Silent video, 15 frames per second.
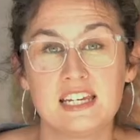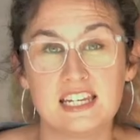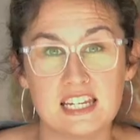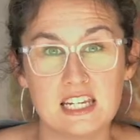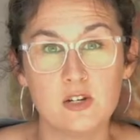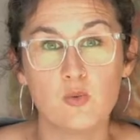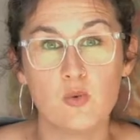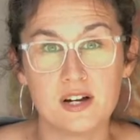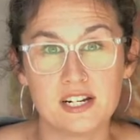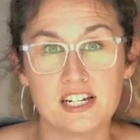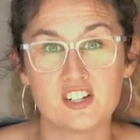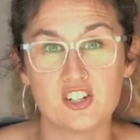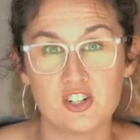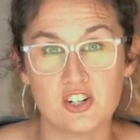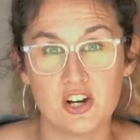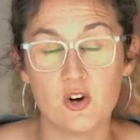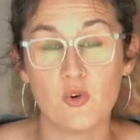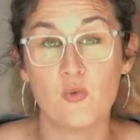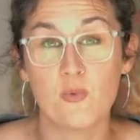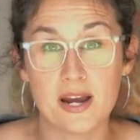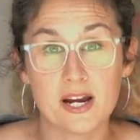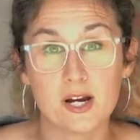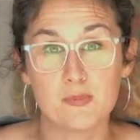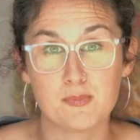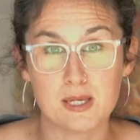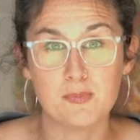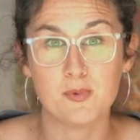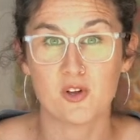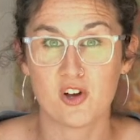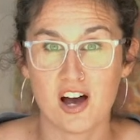He wanted to know where
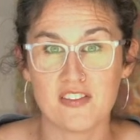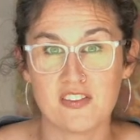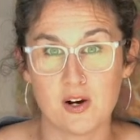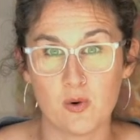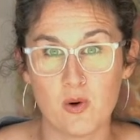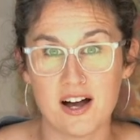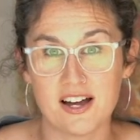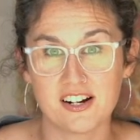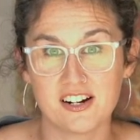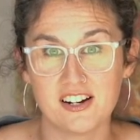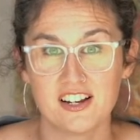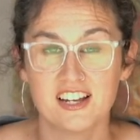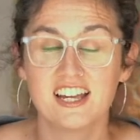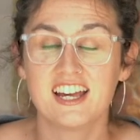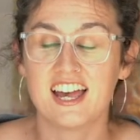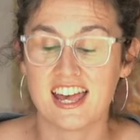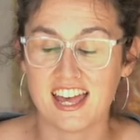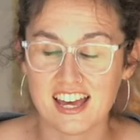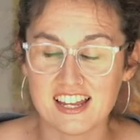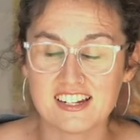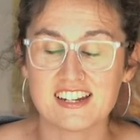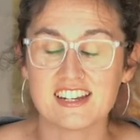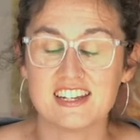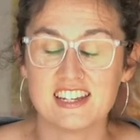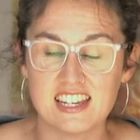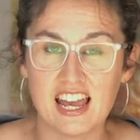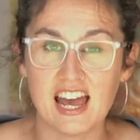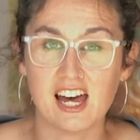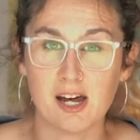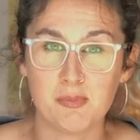people got their water, and he
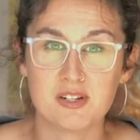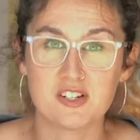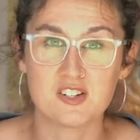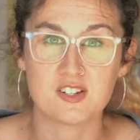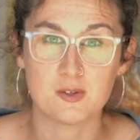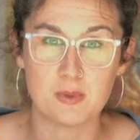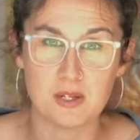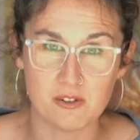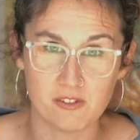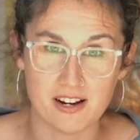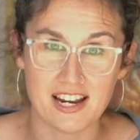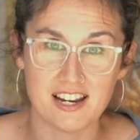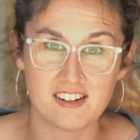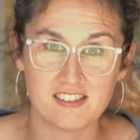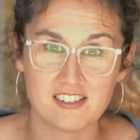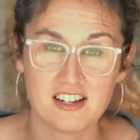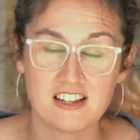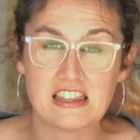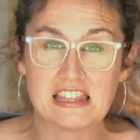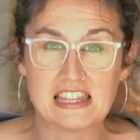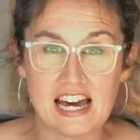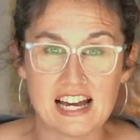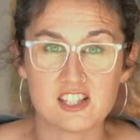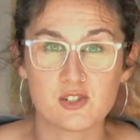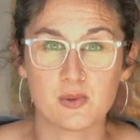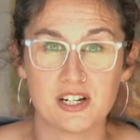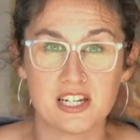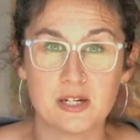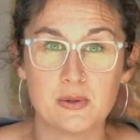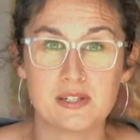happened to be right. That's
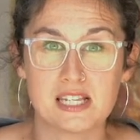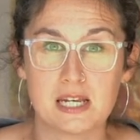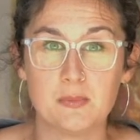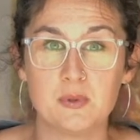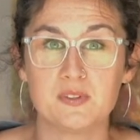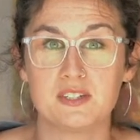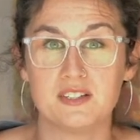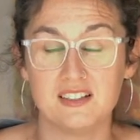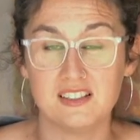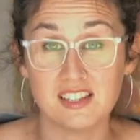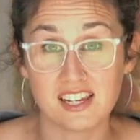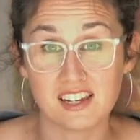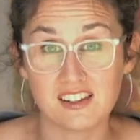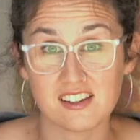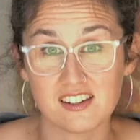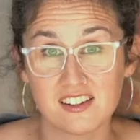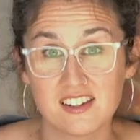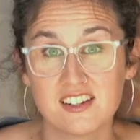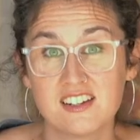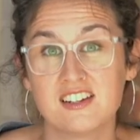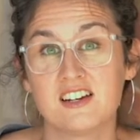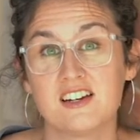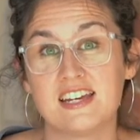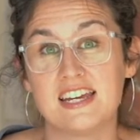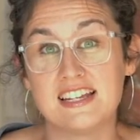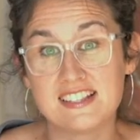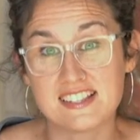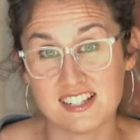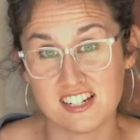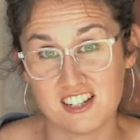where he was able to link
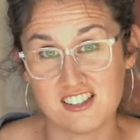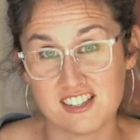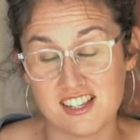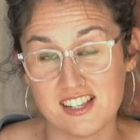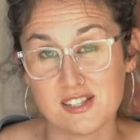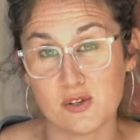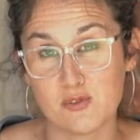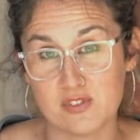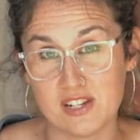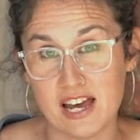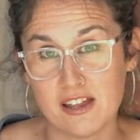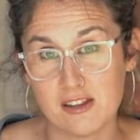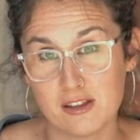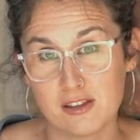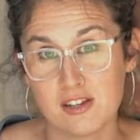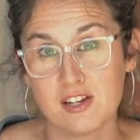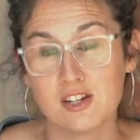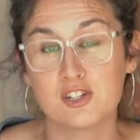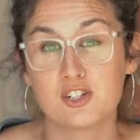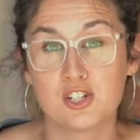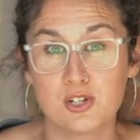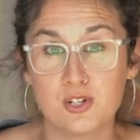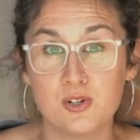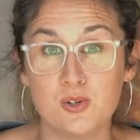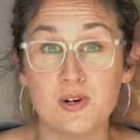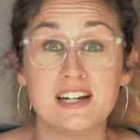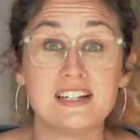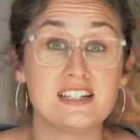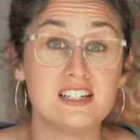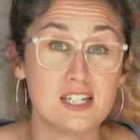incidences of death to
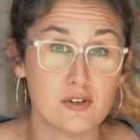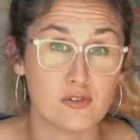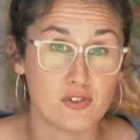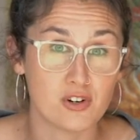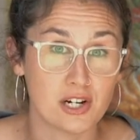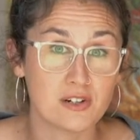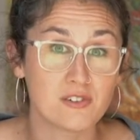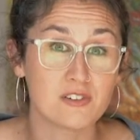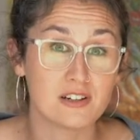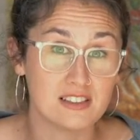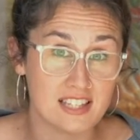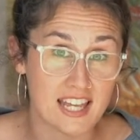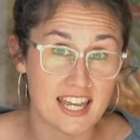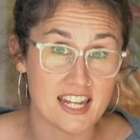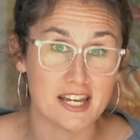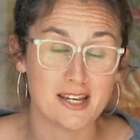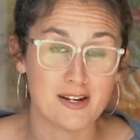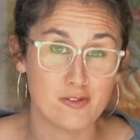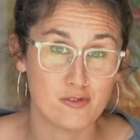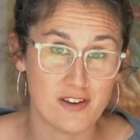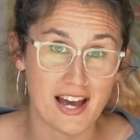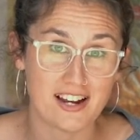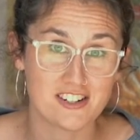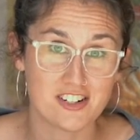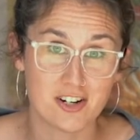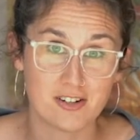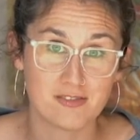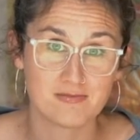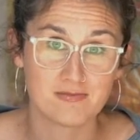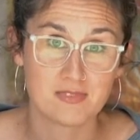a different related
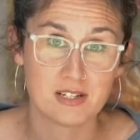factor.